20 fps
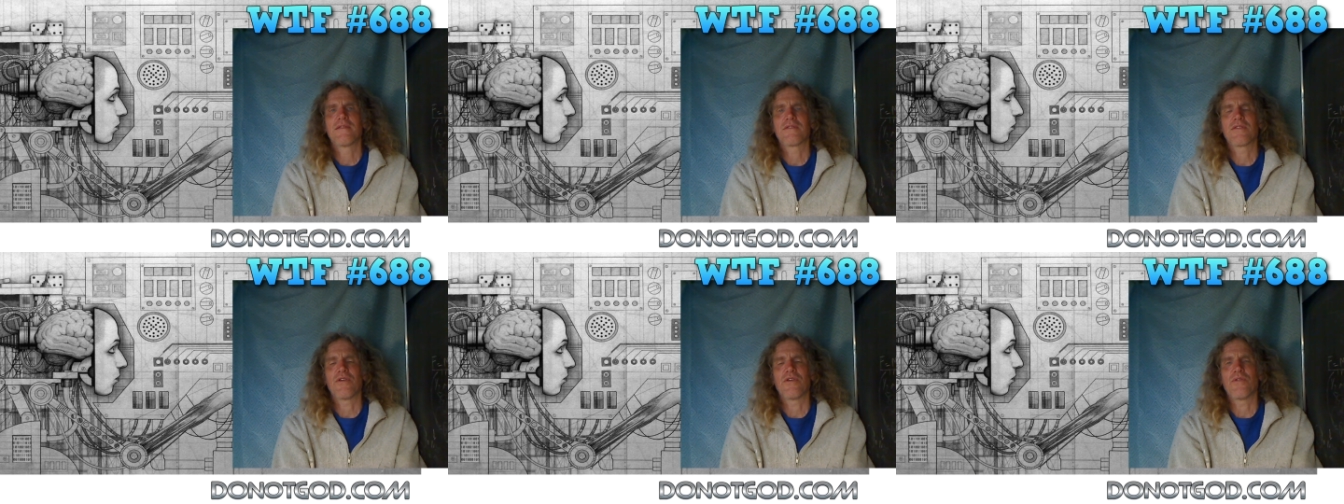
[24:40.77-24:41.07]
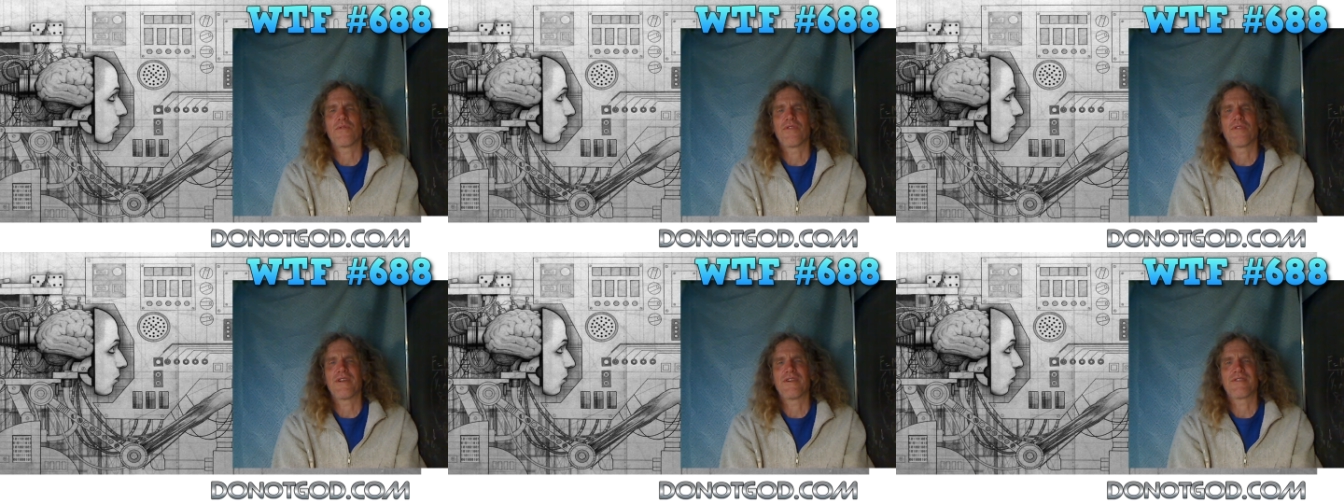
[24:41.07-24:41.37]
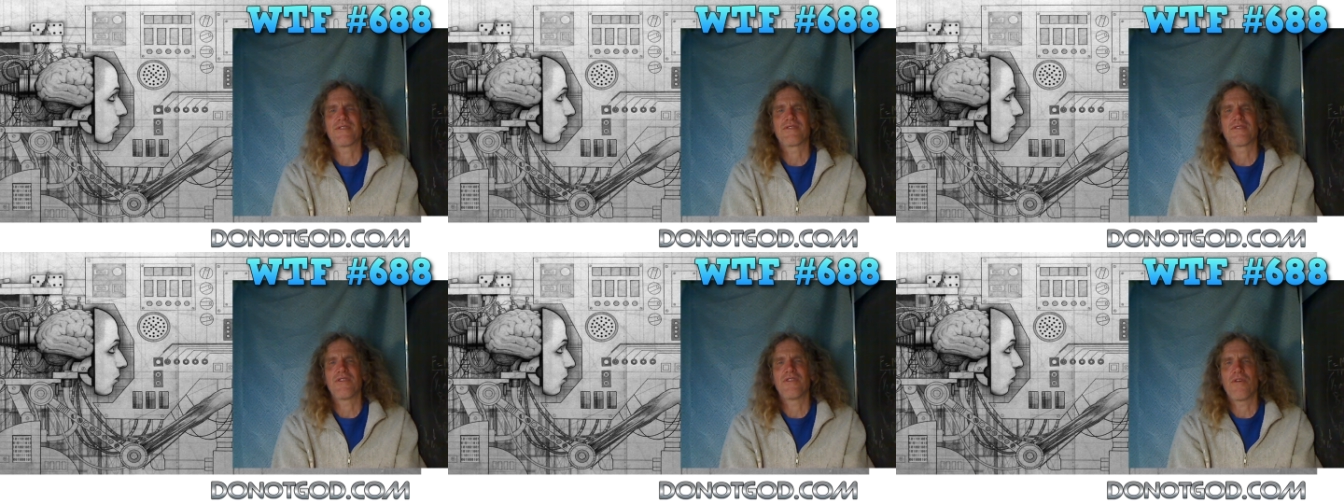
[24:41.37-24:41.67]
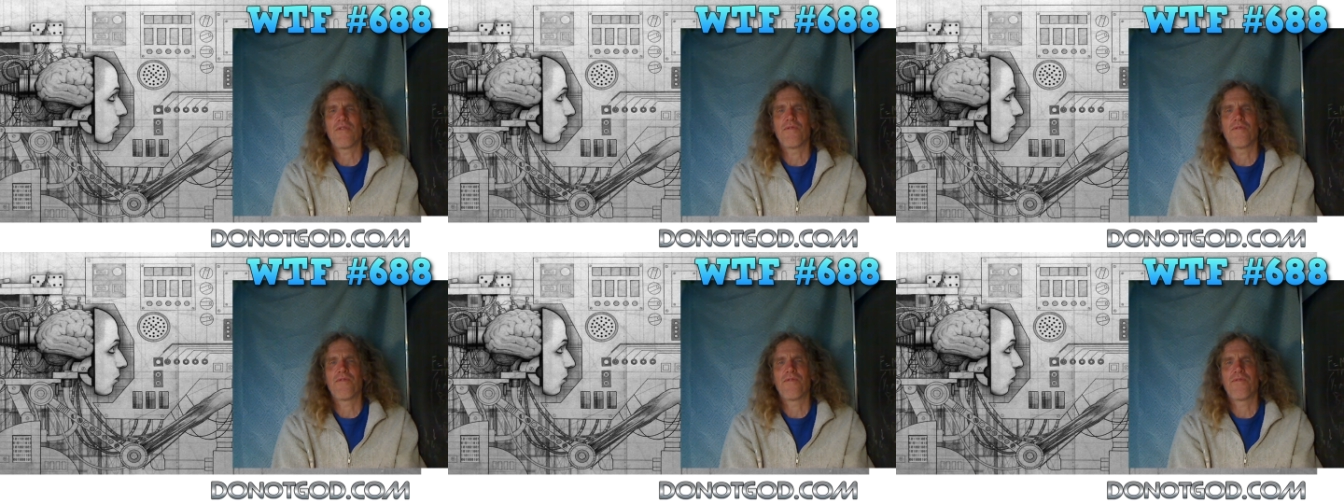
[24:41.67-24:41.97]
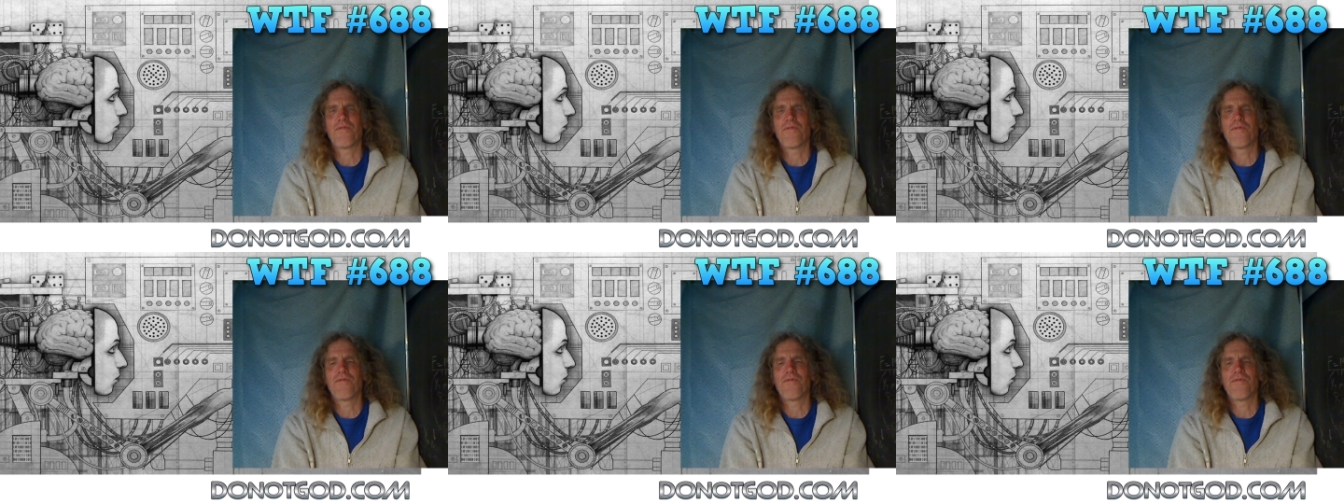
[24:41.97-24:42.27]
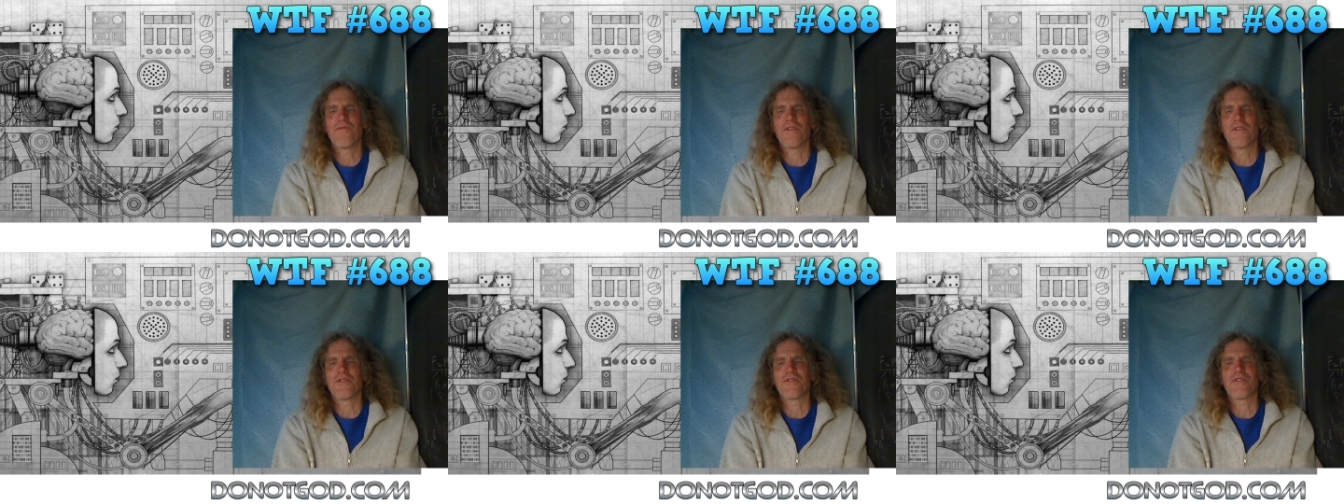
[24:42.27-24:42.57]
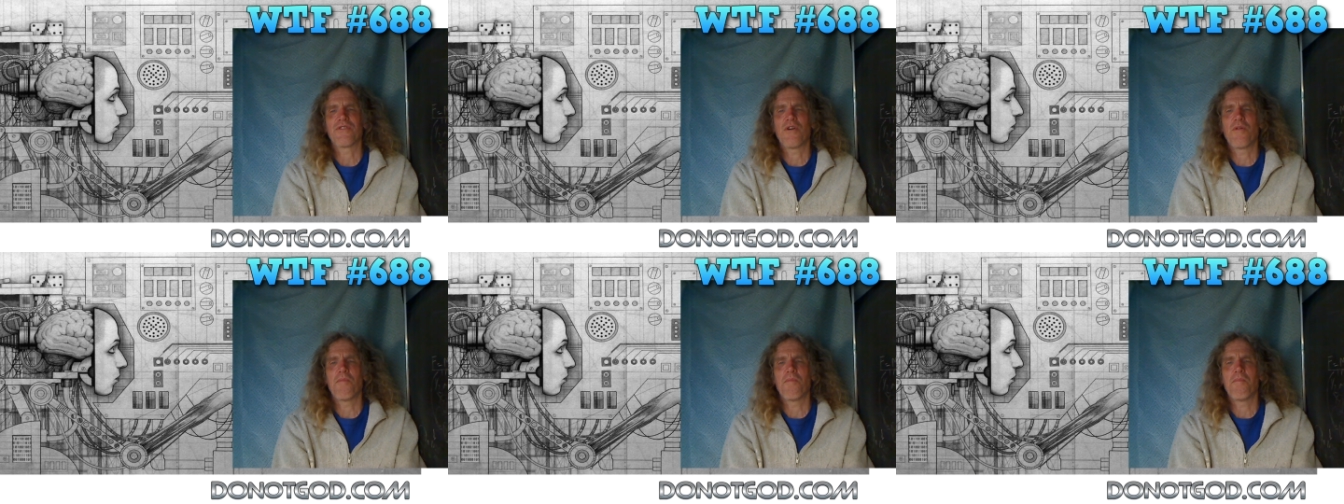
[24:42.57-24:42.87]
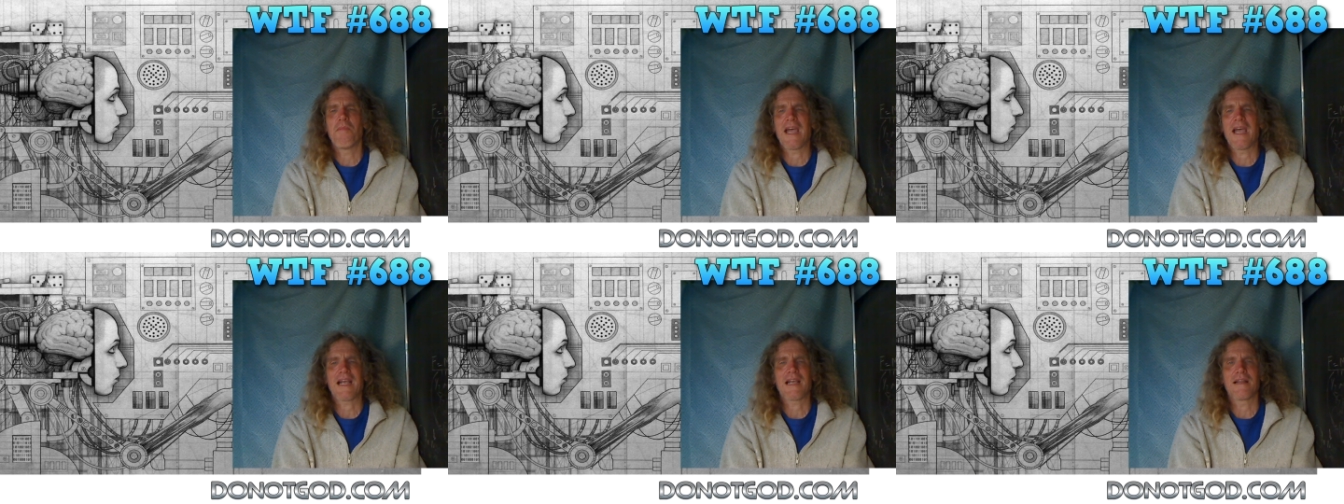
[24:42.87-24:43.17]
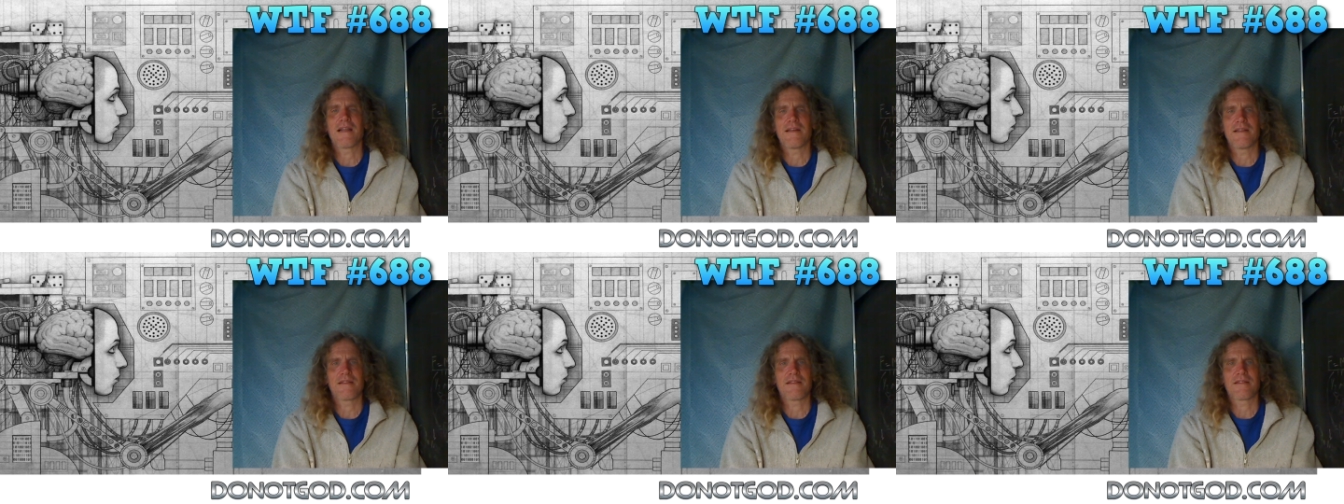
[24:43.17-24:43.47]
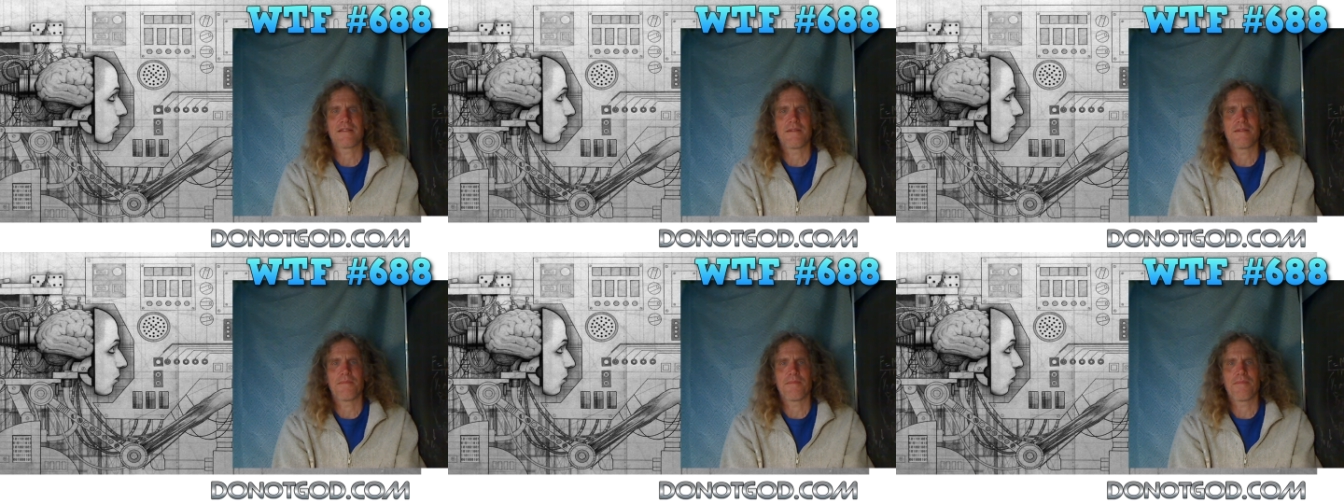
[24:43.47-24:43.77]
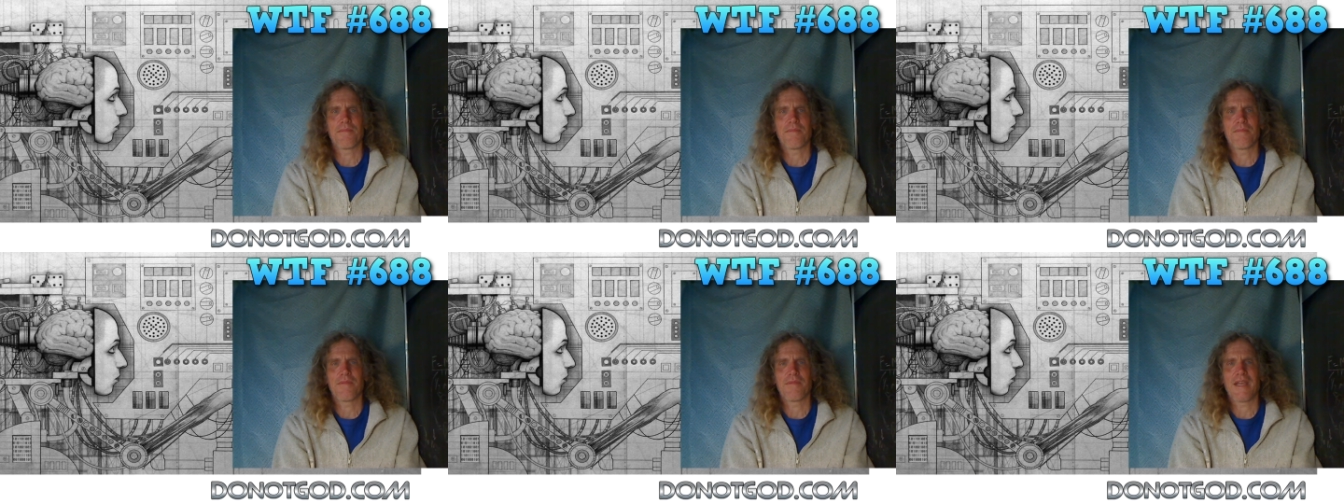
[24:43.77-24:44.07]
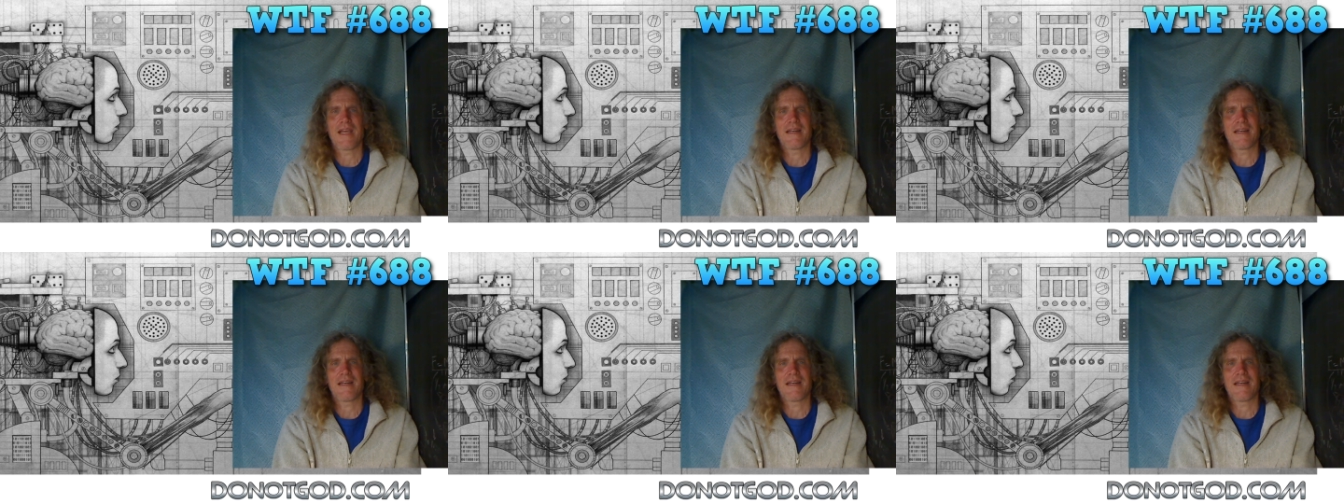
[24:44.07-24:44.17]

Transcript: So there's no there's no mechanism